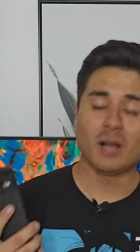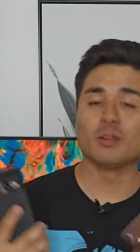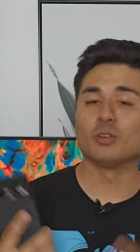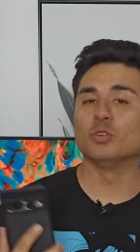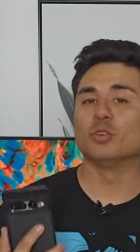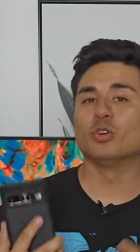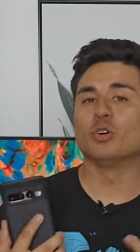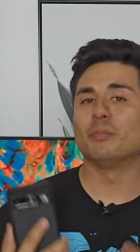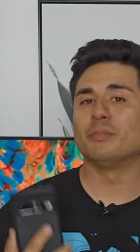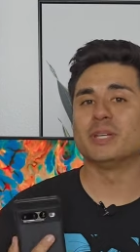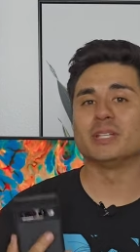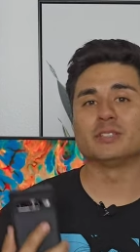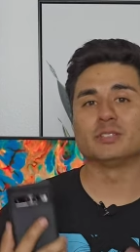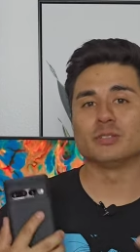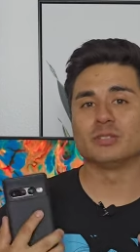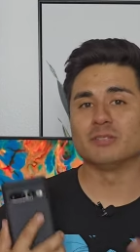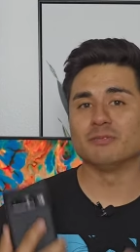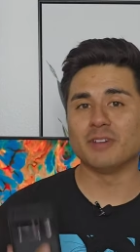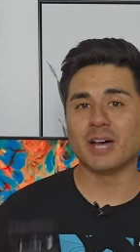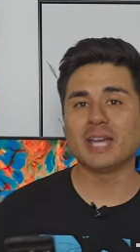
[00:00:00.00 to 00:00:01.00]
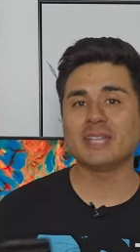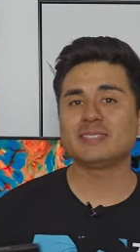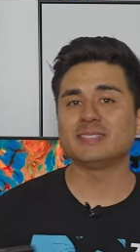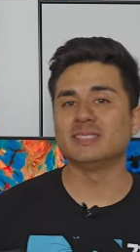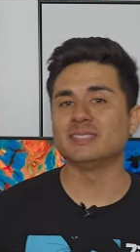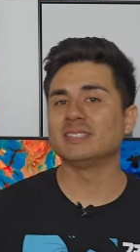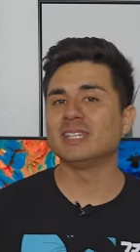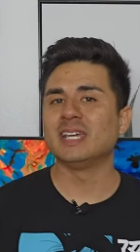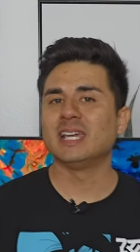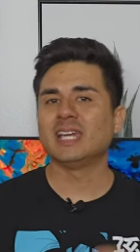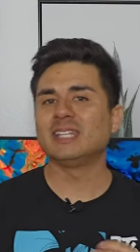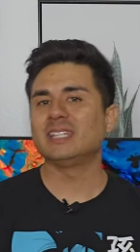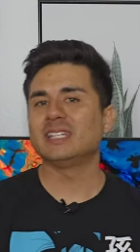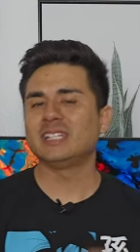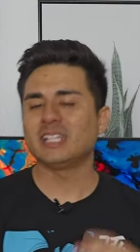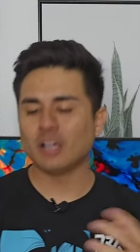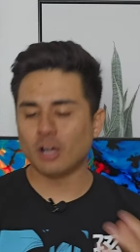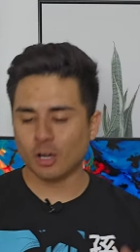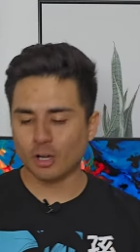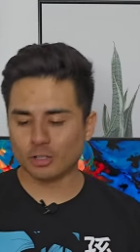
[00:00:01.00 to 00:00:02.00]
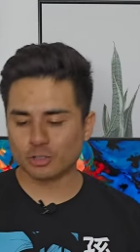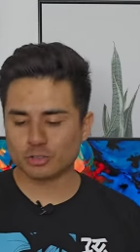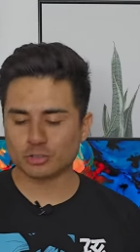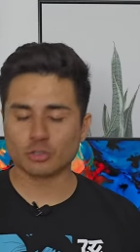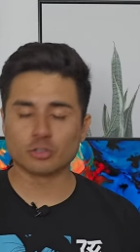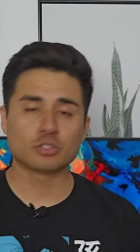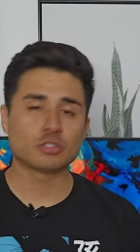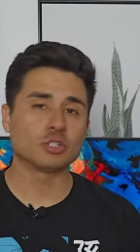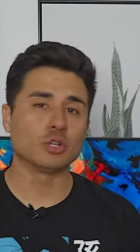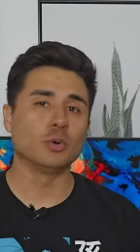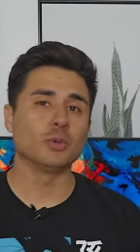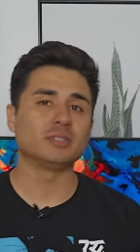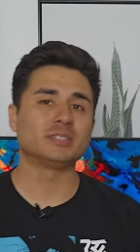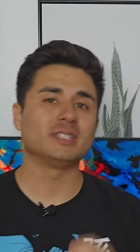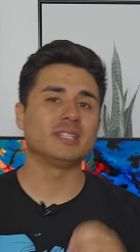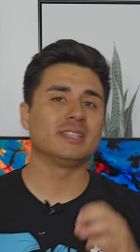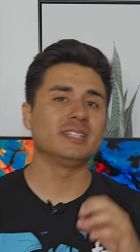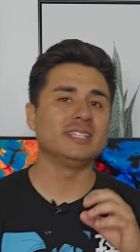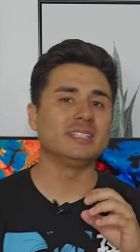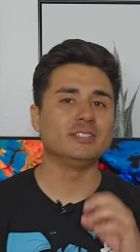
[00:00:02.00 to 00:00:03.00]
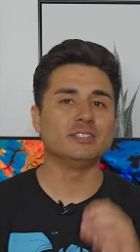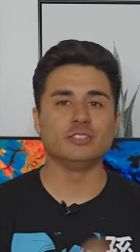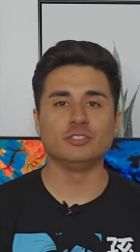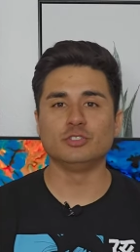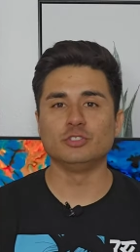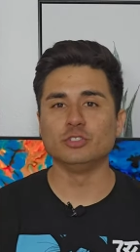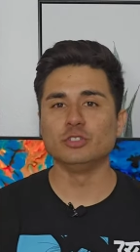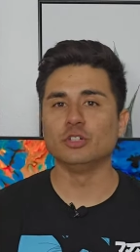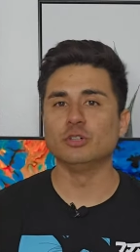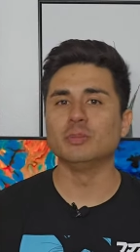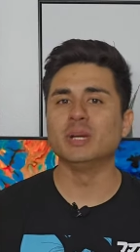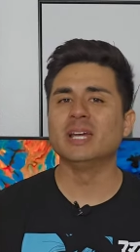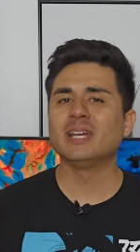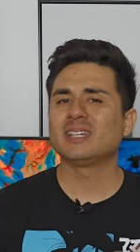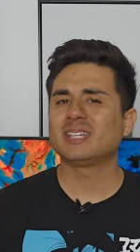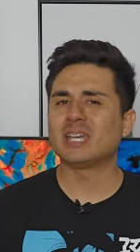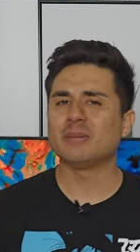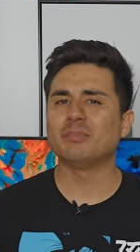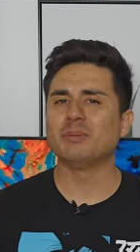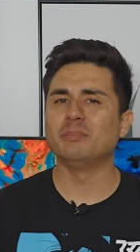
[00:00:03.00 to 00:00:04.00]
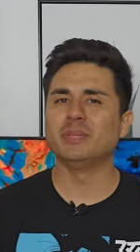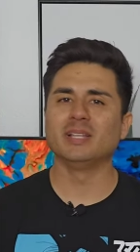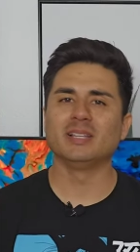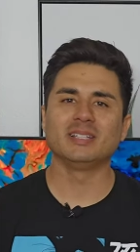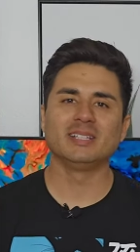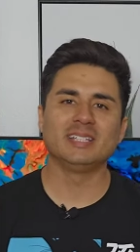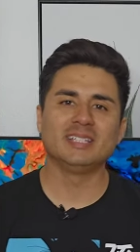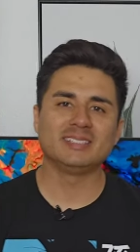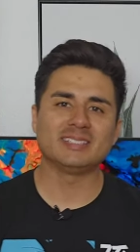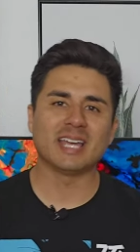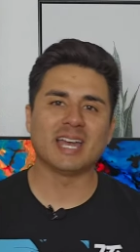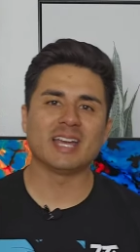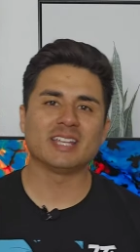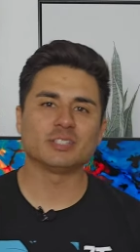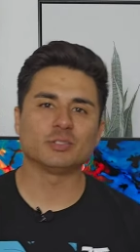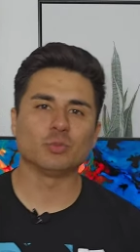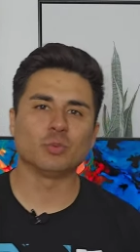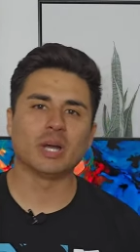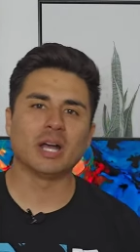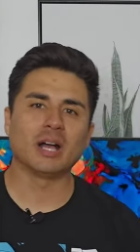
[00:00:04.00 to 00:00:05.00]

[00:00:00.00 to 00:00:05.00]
on Google Pixel devices. And then they also show us the zoom capabilities as